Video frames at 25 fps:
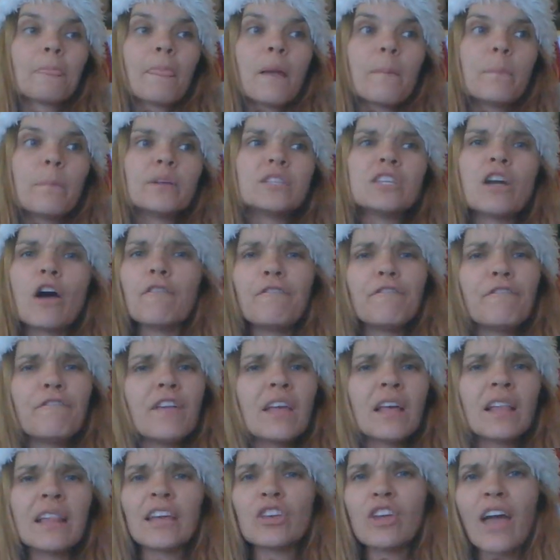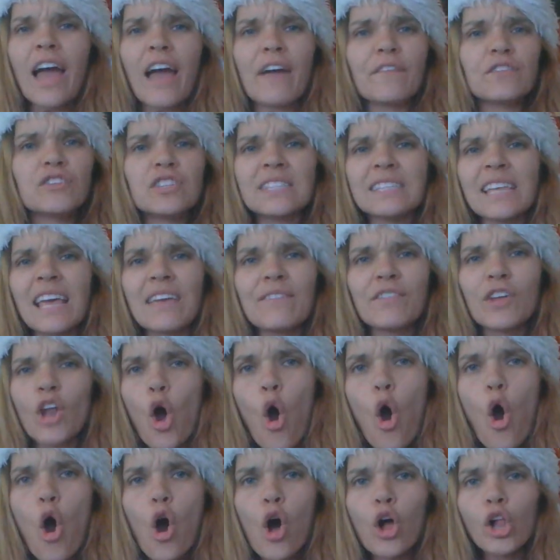But don't feel like you have to save it
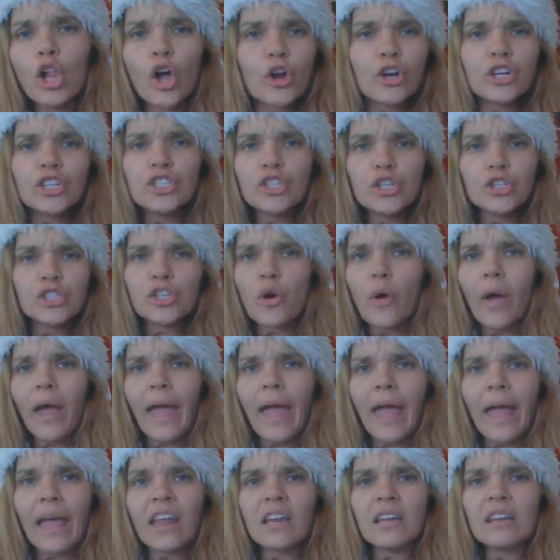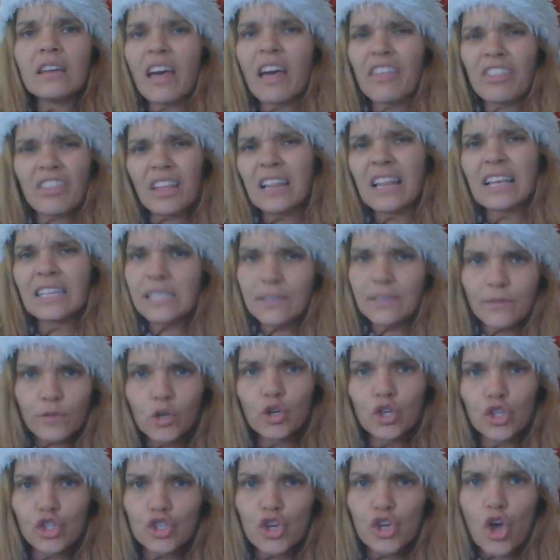all or you're doing nothing less of a
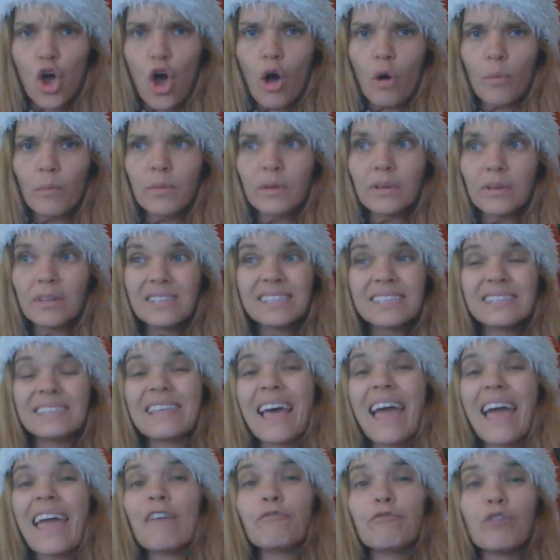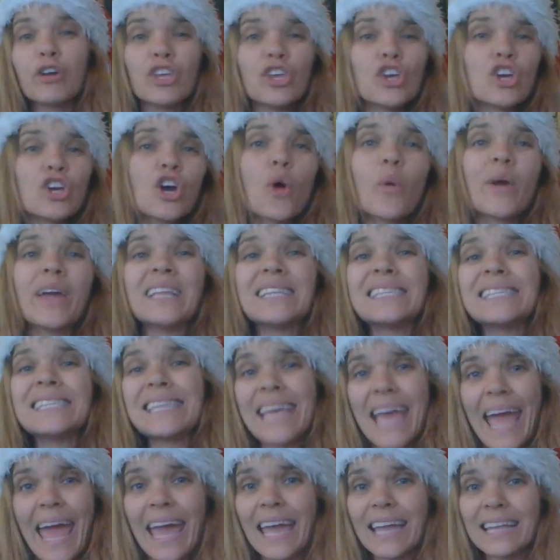good job. Save what you're going to
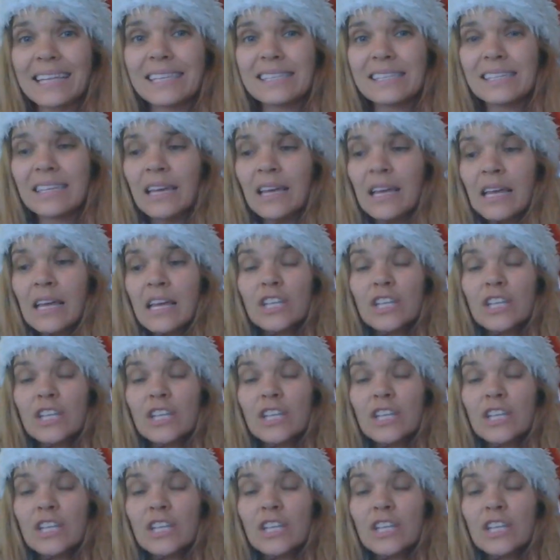eat.